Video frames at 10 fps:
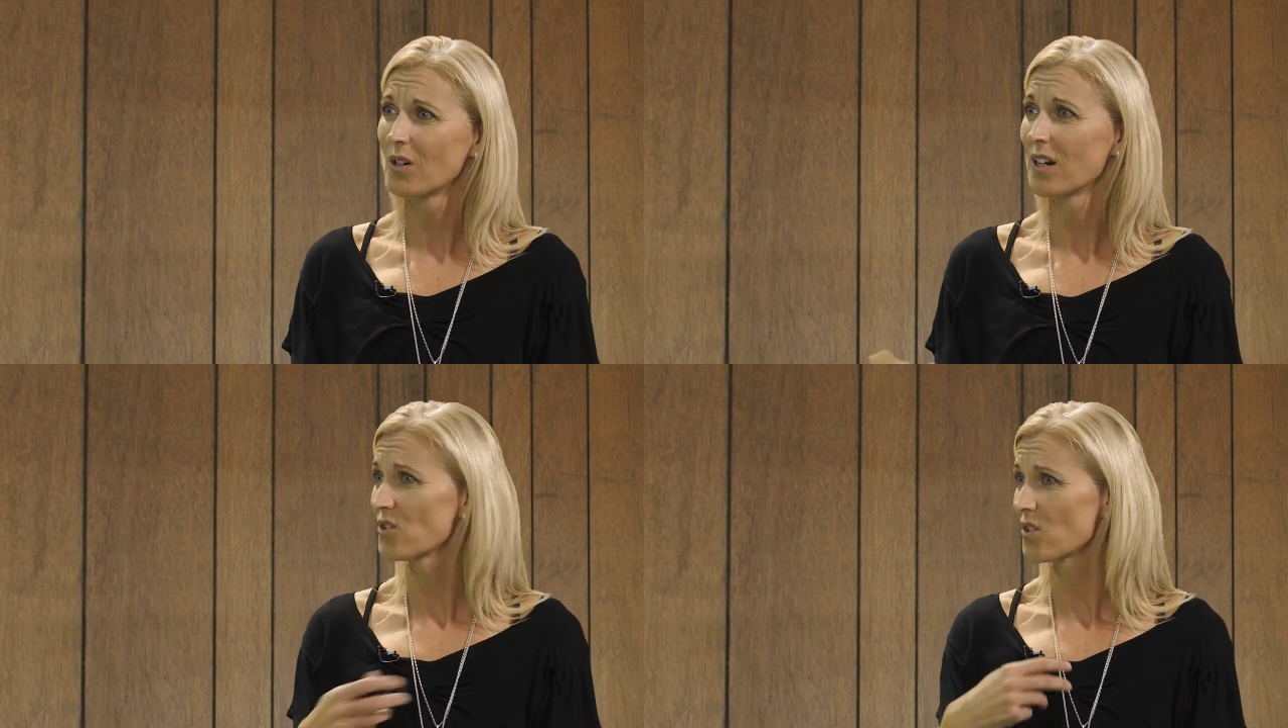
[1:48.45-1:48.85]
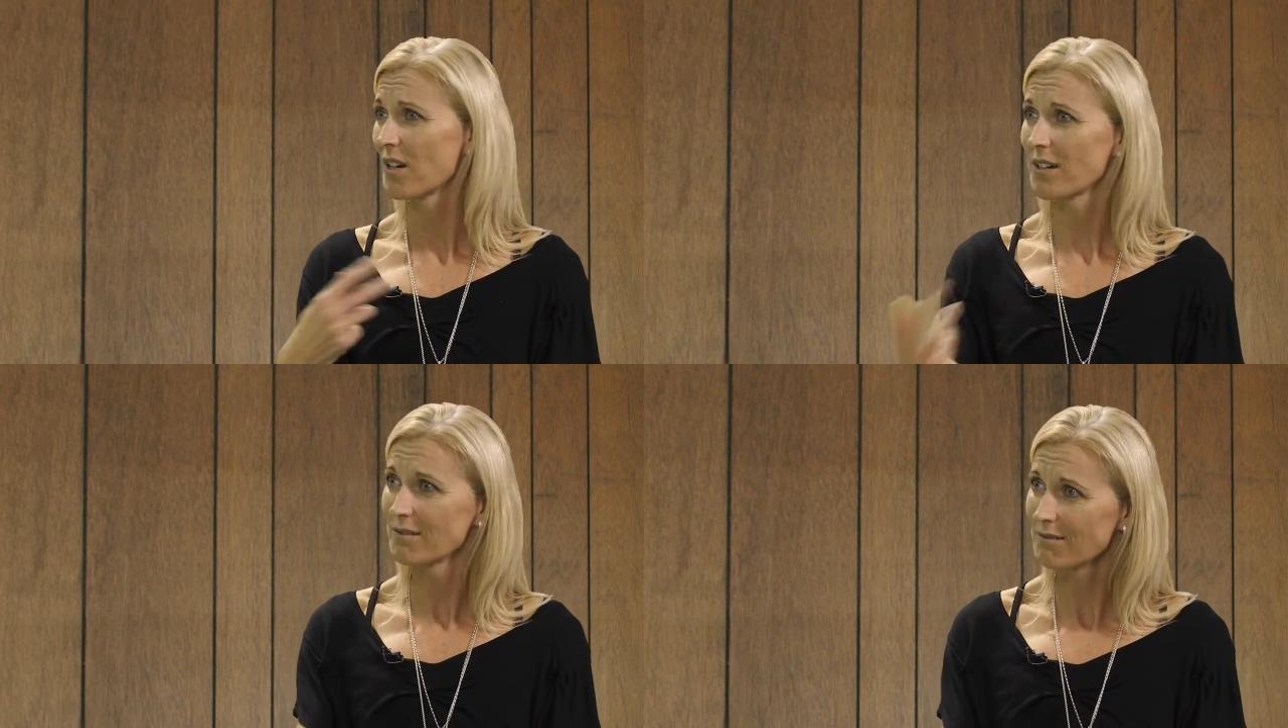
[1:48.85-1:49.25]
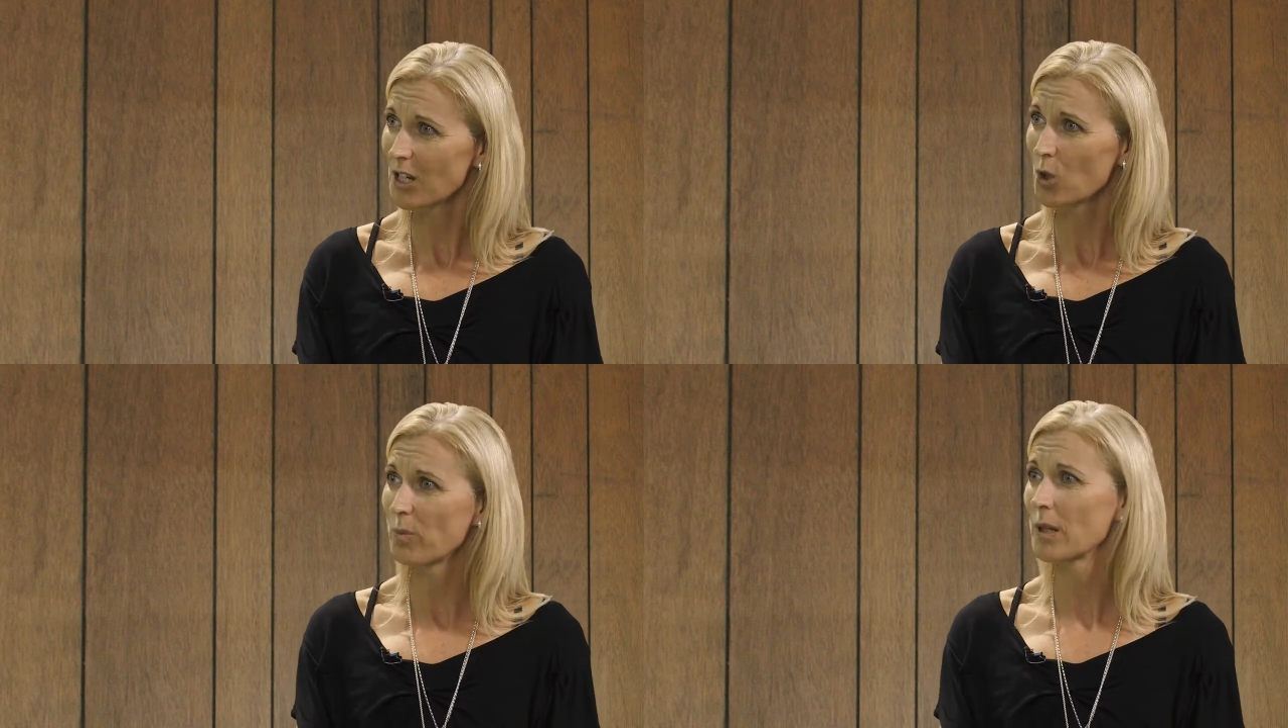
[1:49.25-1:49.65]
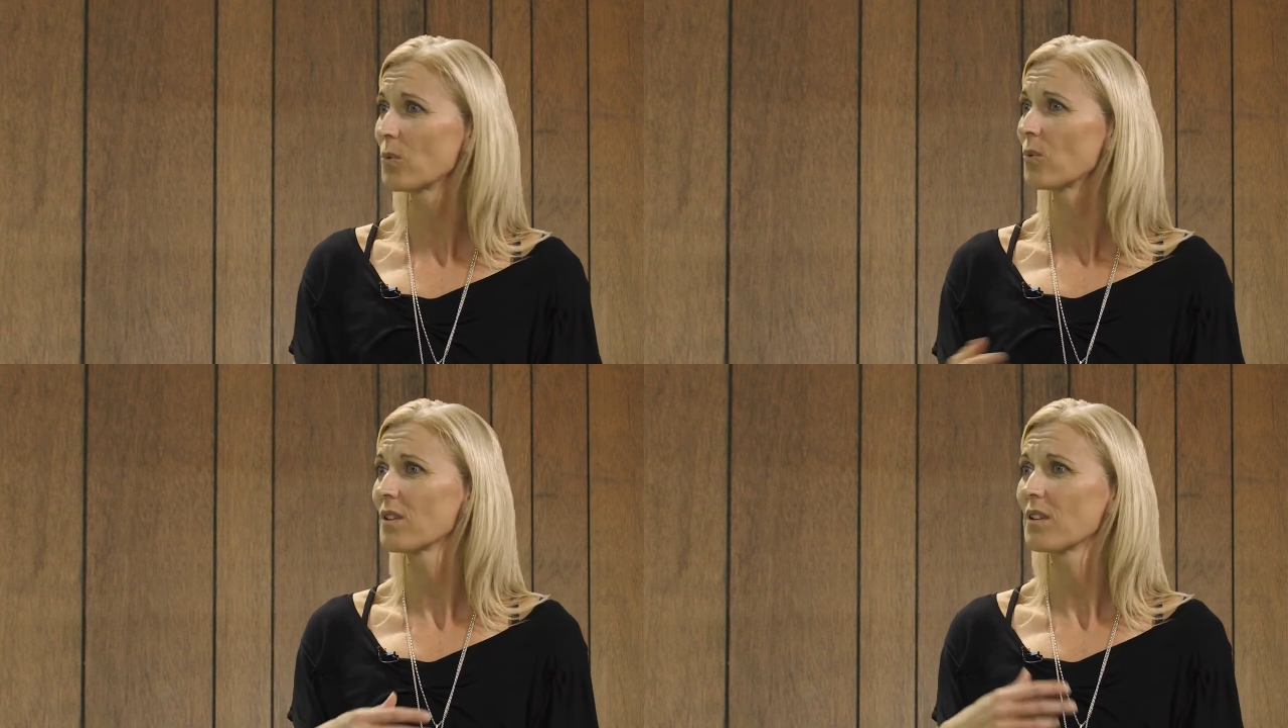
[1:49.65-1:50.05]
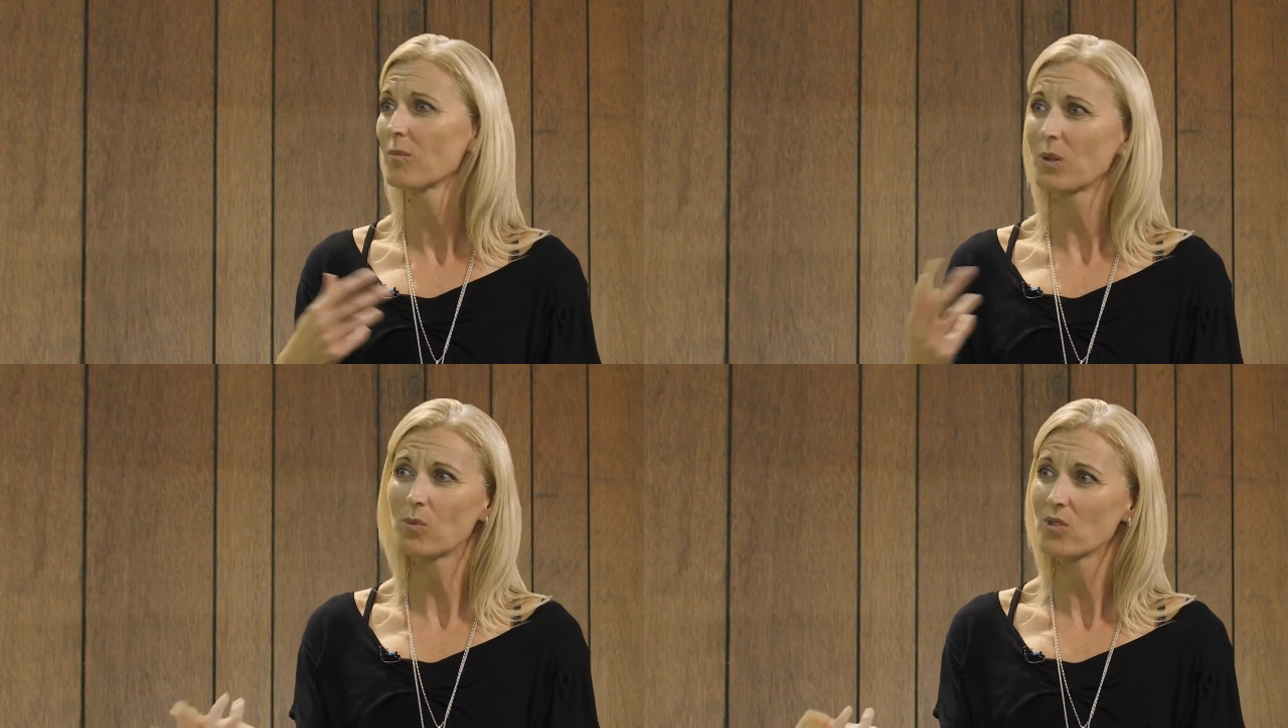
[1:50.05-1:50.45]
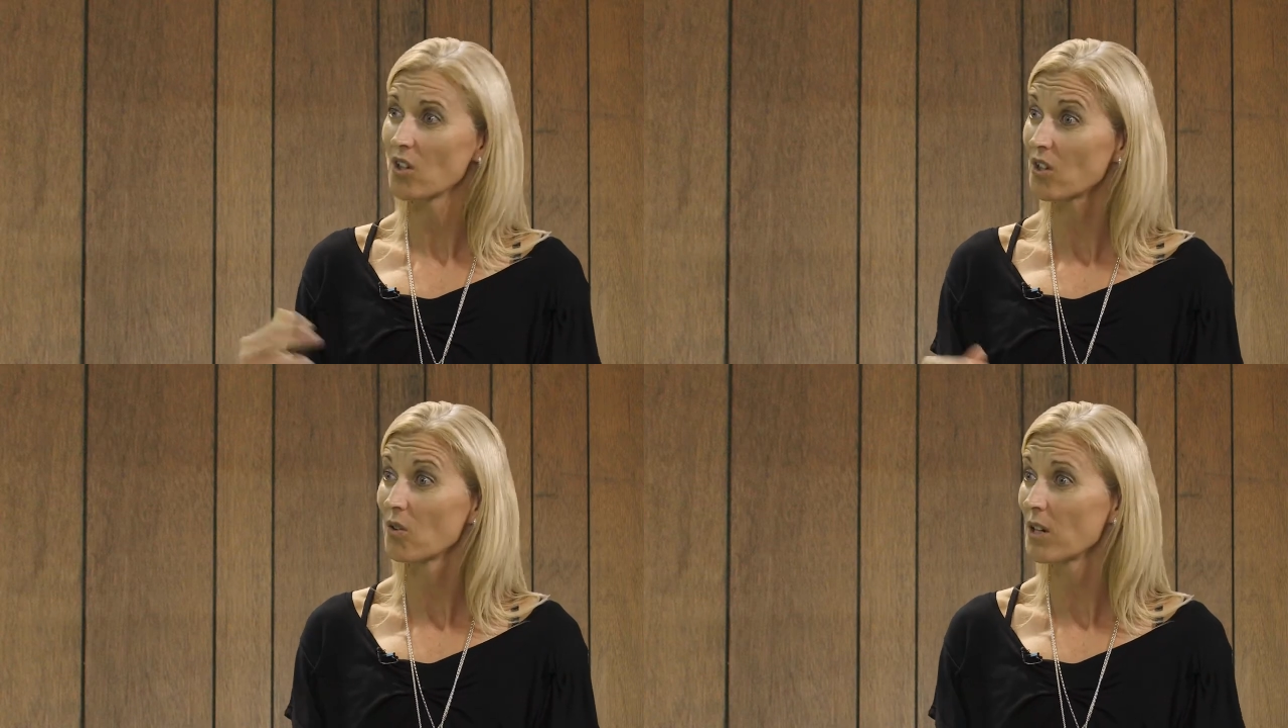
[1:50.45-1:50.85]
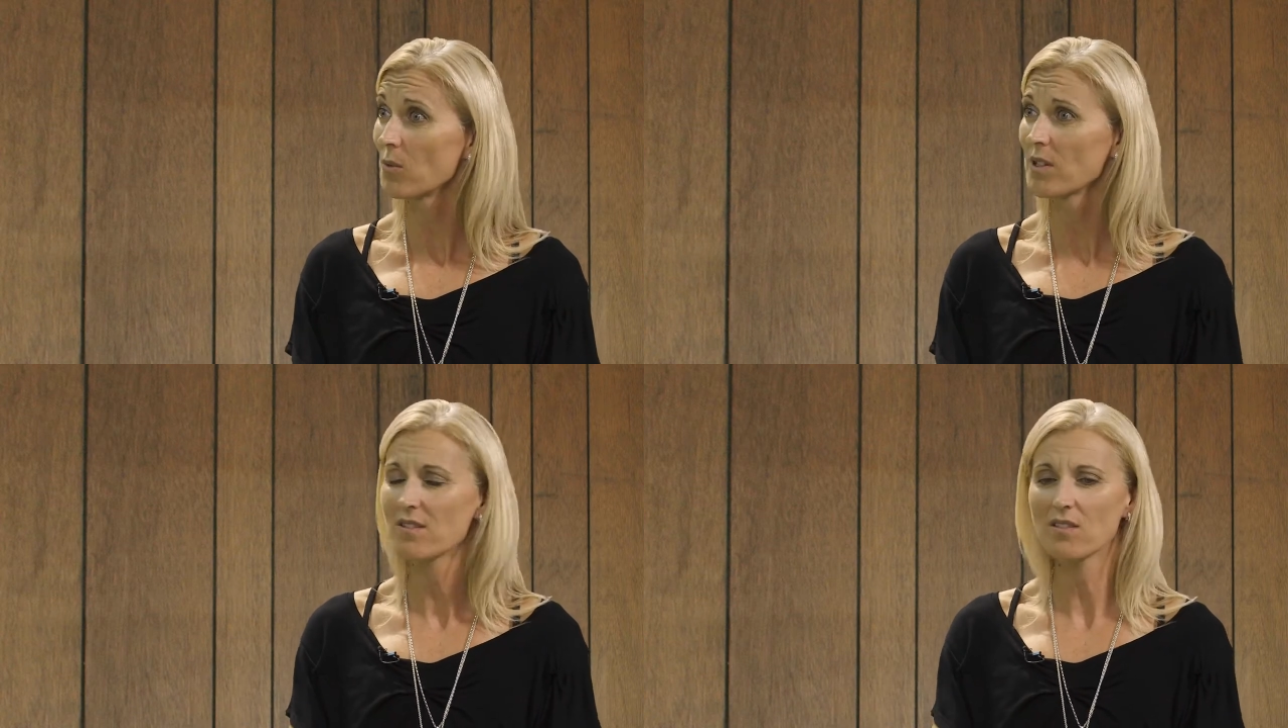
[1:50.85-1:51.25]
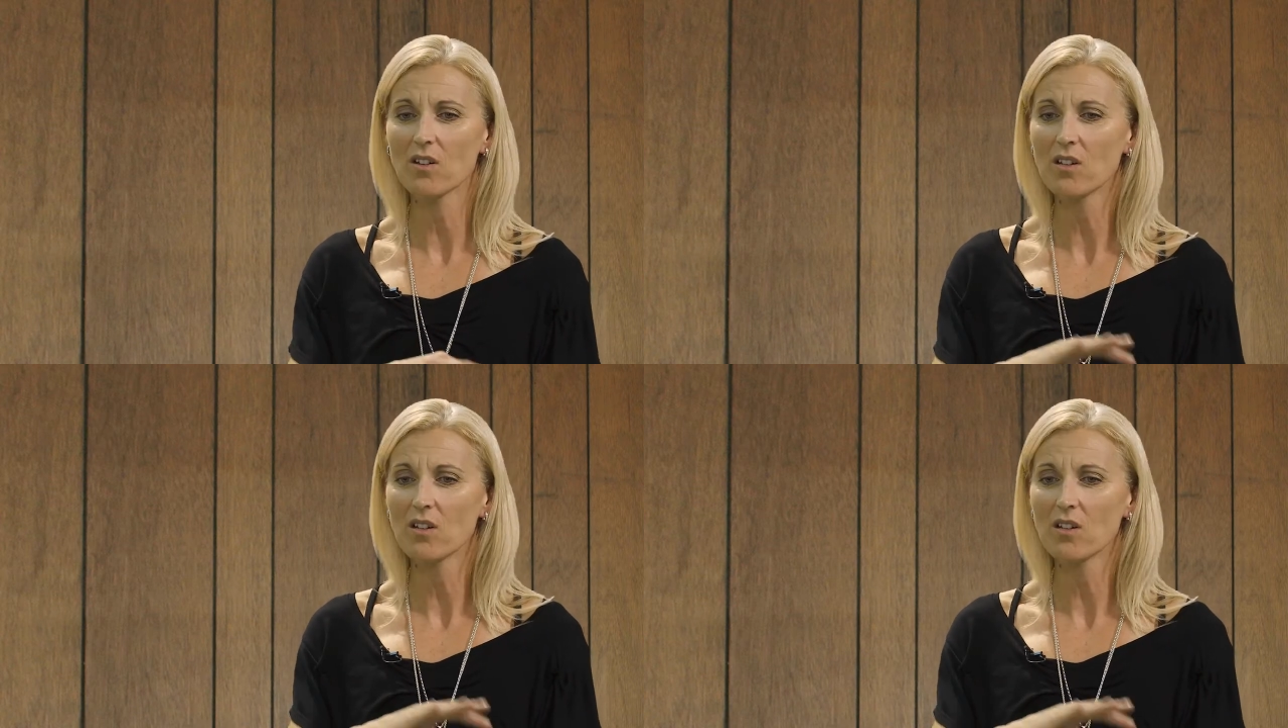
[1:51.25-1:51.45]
I try and help people with that people don't agree with.